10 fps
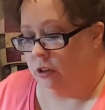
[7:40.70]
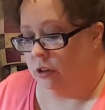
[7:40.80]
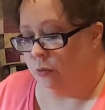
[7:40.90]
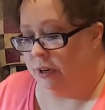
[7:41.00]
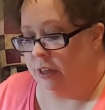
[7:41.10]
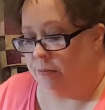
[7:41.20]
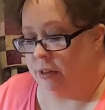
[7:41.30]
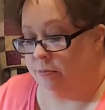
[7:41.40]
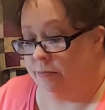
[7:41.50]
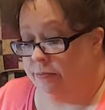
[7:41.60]
The rhythm
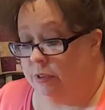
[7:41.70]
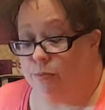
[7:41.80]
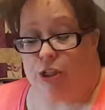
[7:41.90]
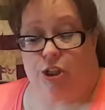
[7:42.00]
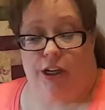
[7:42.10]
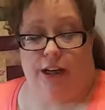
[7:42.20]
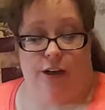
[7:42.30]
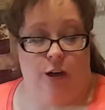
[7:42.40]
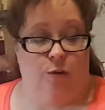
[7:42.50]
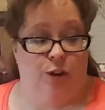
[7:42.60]
of the machine,
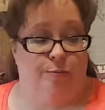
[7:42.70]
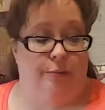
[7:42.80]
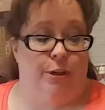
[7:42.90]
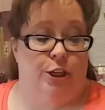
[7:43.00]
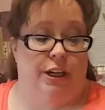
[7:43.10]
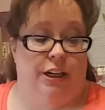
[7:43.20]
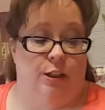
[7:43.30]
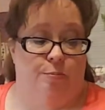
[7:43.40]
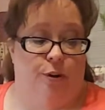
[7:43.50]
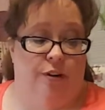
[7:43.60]
which my machine
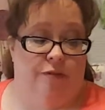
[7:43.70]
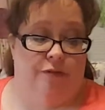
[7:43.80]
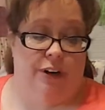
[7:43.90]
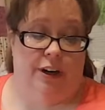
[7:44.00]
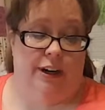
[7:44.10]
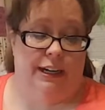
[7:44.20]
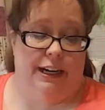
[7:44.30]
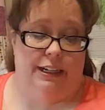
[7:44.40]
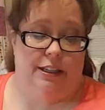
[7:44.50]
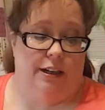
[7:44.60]
is purring very
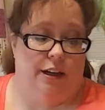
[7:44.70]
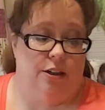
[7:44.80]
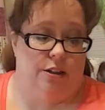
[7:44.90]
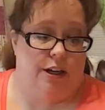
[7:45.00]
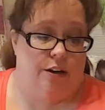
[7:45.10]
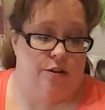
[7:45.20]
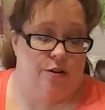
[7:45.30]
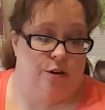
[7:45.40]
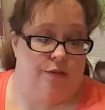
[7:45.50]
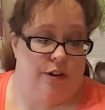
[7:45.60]
nicely. I just had her
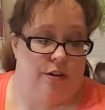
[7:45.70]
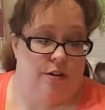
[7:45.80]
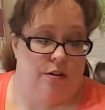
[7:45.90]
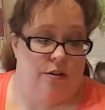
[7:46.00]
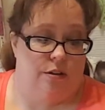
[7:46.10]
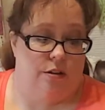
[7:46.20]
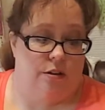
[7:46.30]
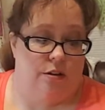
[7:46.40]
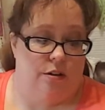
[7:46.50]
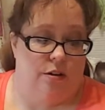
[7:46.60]
serviced.
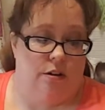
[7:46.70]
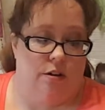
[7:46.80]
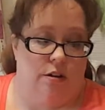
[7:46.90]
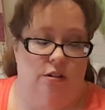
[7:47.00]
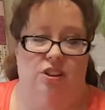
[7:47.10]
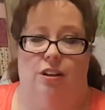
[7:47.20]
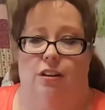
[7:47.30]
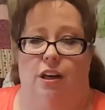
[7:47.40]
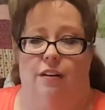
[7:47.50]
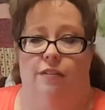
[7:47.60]
Don't you
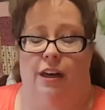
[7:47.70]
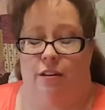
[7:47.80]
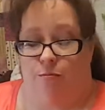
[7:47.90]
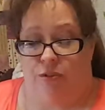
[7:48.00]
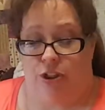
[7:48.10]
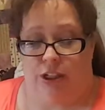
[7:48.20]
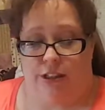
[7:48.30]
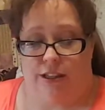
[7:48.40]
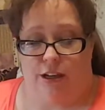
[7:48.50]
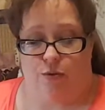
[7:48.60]
love how the
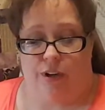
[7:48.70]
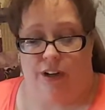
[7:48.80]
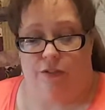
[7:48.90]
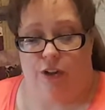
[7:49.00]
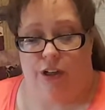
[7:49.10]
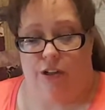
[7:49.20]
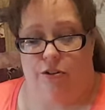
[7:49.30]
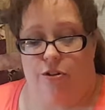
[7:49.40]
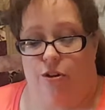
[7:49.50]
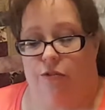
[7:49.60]
machine sounds right after you get
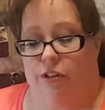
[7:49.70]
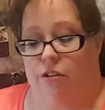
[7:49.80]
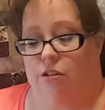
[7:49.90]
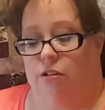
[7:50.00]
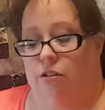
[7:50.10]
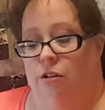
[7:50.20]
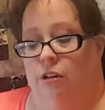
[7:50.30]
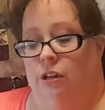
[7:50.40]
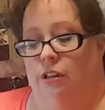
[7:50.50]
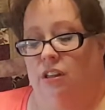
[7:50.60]
it serviced?
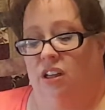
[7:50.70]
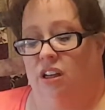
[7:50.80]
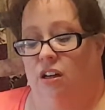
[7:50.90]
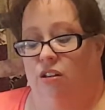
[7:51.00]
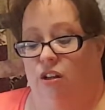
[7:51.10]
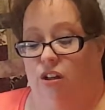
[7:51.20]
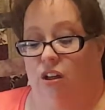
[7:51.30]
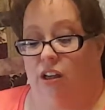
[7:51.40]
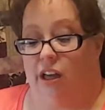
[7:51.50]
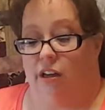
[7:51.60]
They get all the
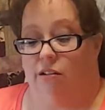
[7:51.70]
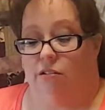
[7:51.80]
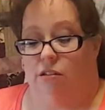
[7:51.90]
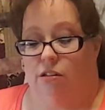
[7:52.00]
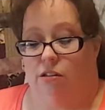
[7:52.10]
gook out.